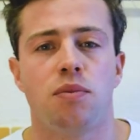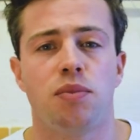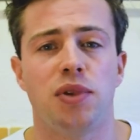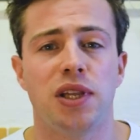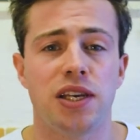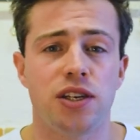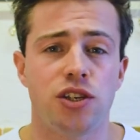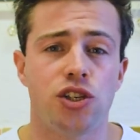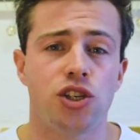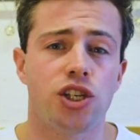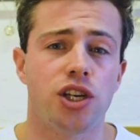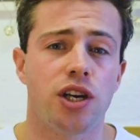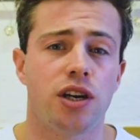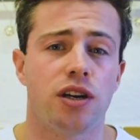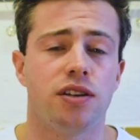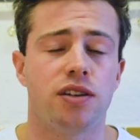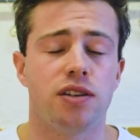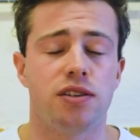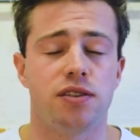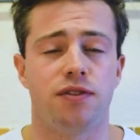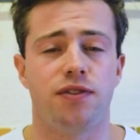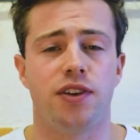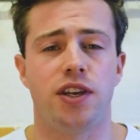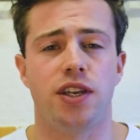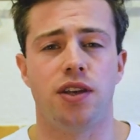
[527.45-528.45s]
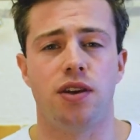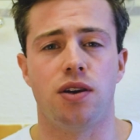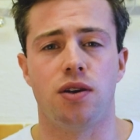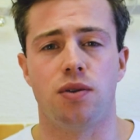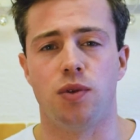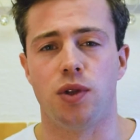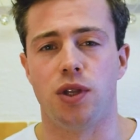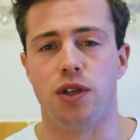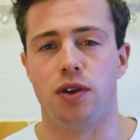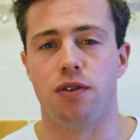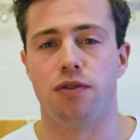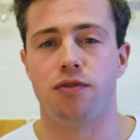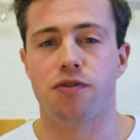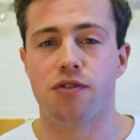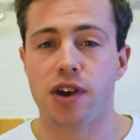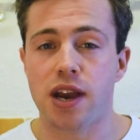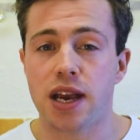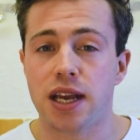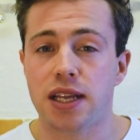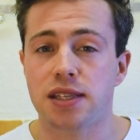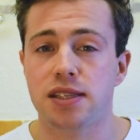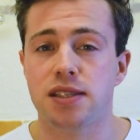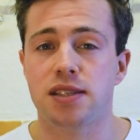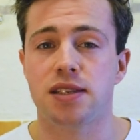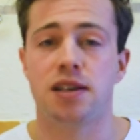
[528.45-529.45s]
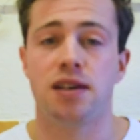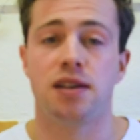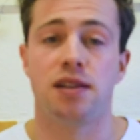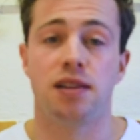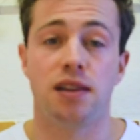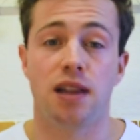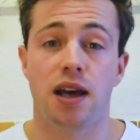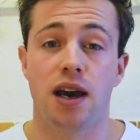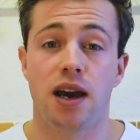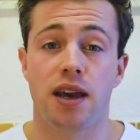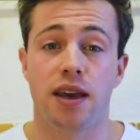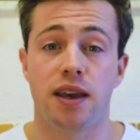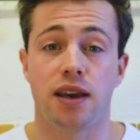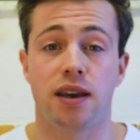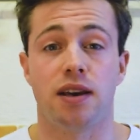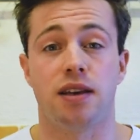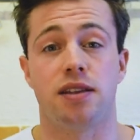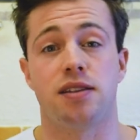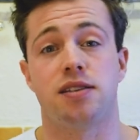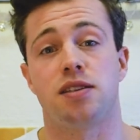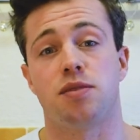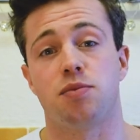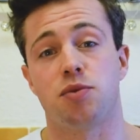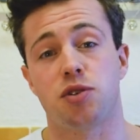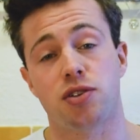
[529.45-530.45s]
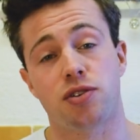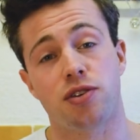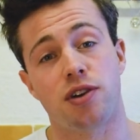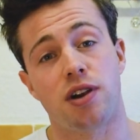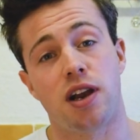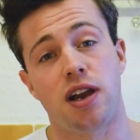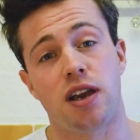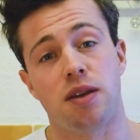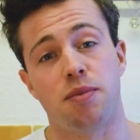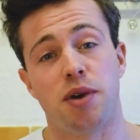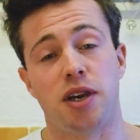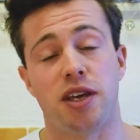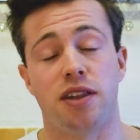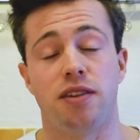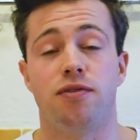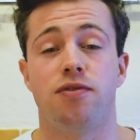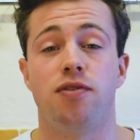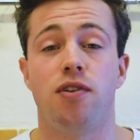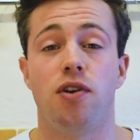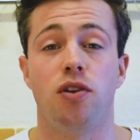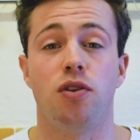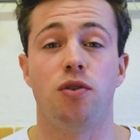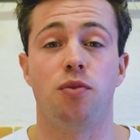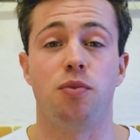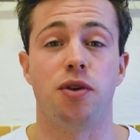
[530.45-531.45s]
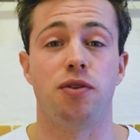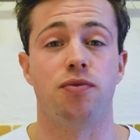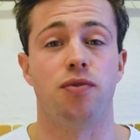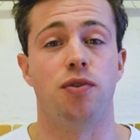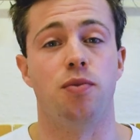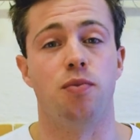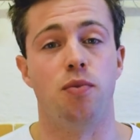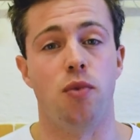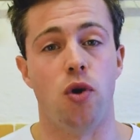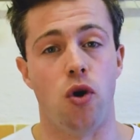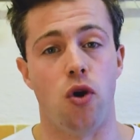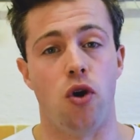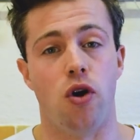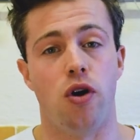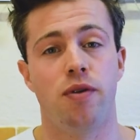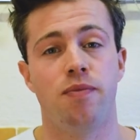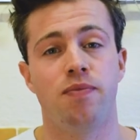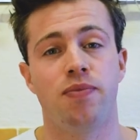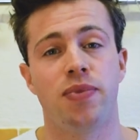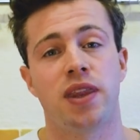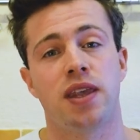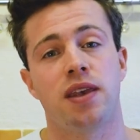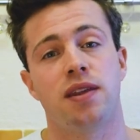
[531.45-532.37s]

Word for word: Please share this video with your friends, like and subscribe and follow me for more.